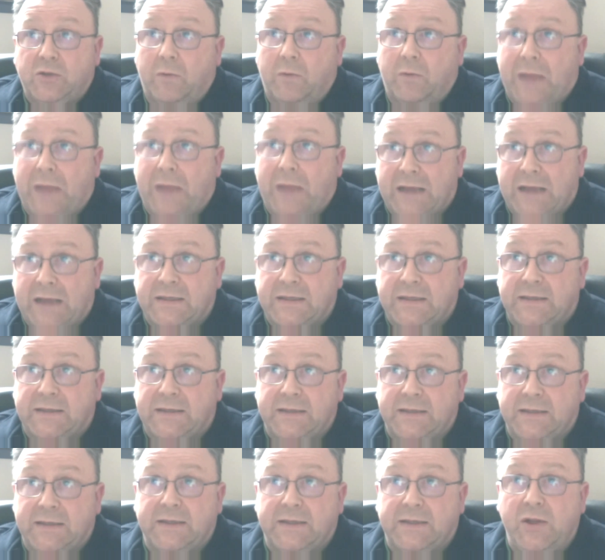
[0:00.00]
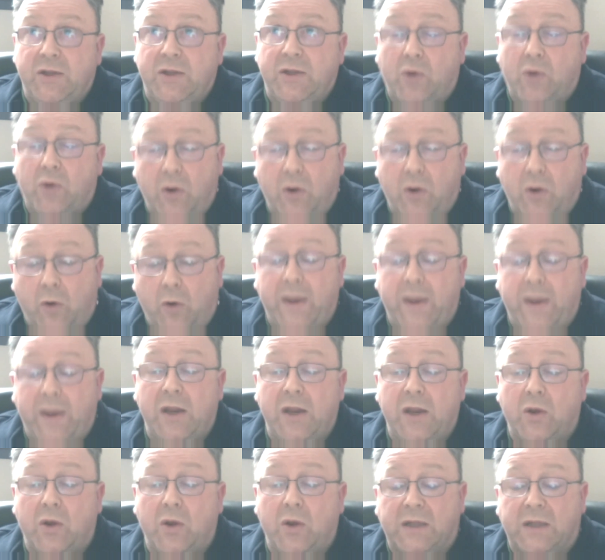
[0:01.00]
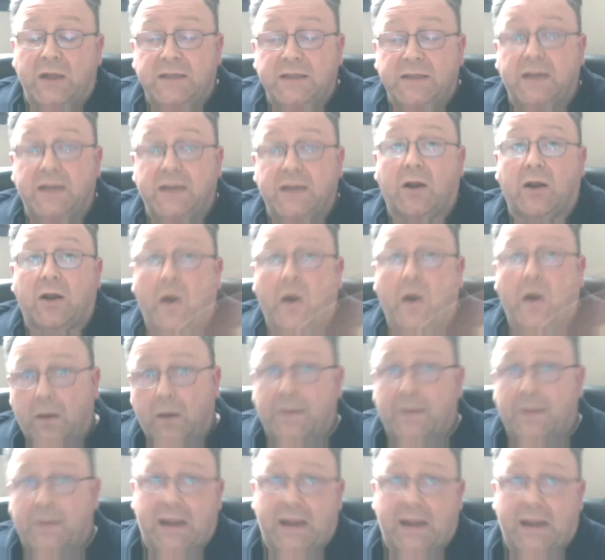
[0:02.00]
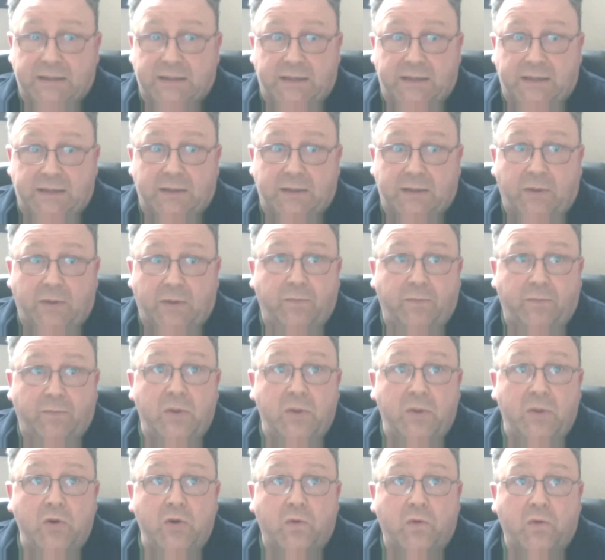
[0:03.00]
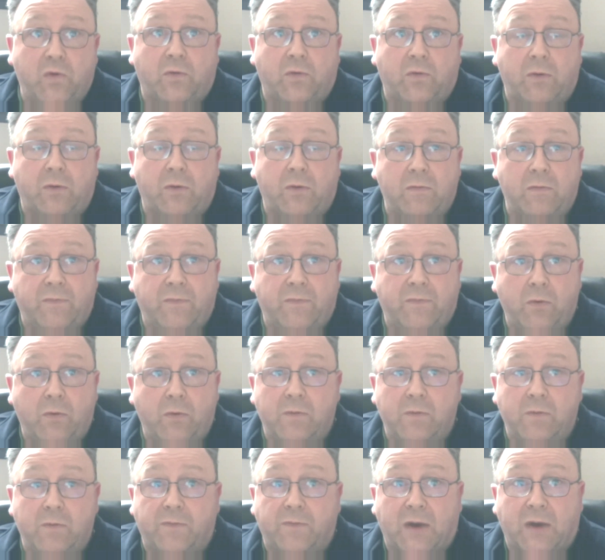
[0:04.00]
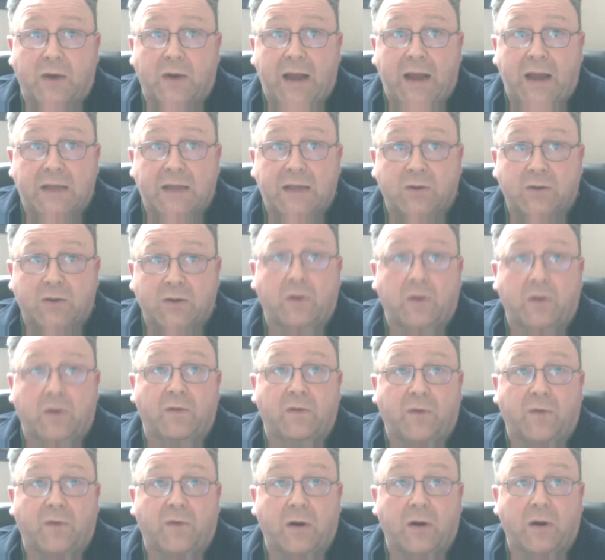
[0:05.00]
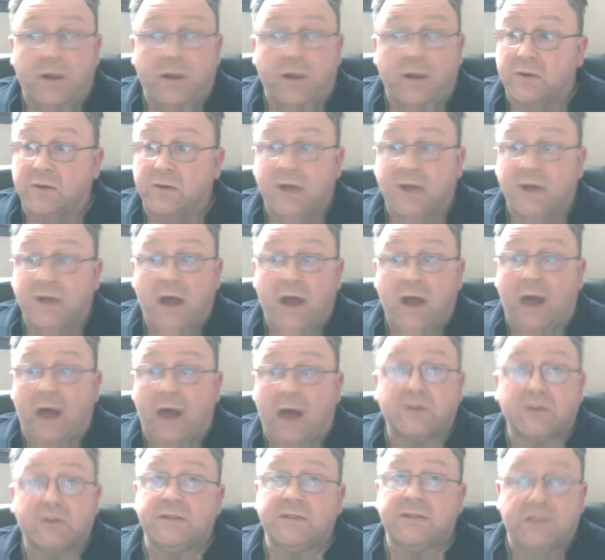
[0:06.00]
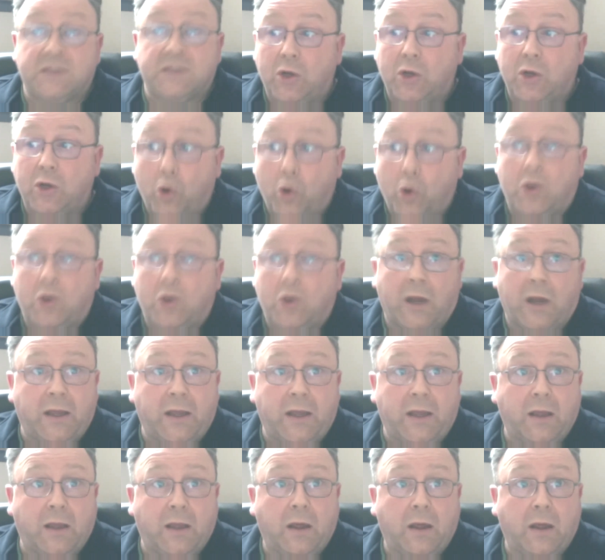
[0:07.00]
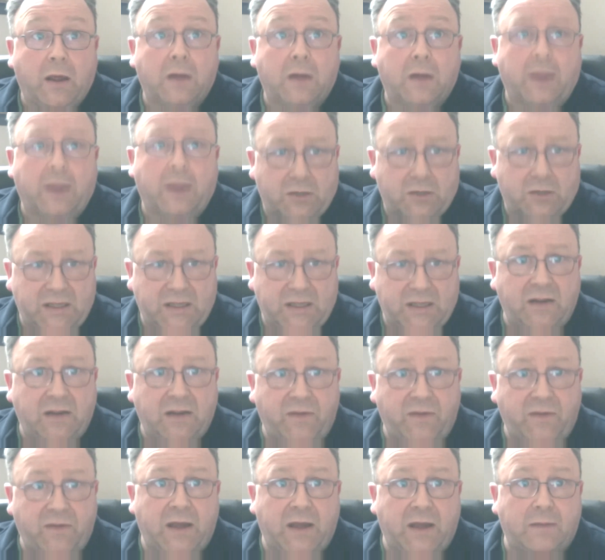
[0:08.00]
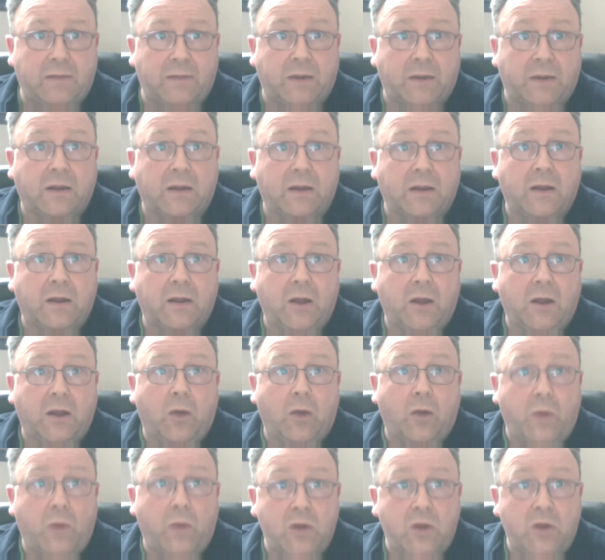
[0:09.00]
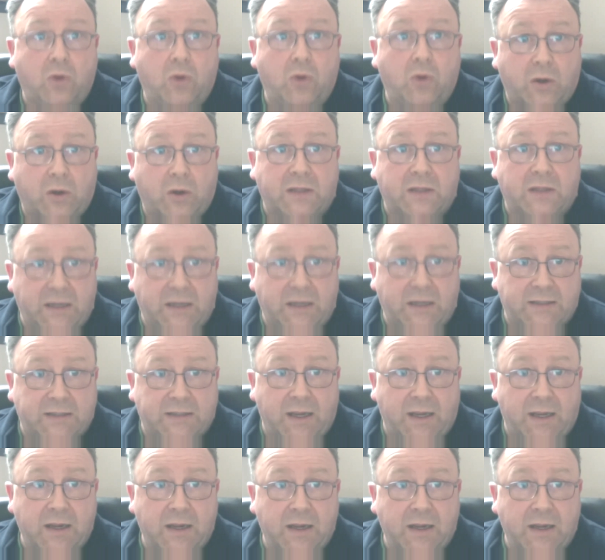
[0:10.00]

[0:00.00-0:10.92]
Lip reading: plastics list, and you can go in and you can see that all plastics that have been used around food for the last 30 or 40 years look like they're still available when you look at the listing.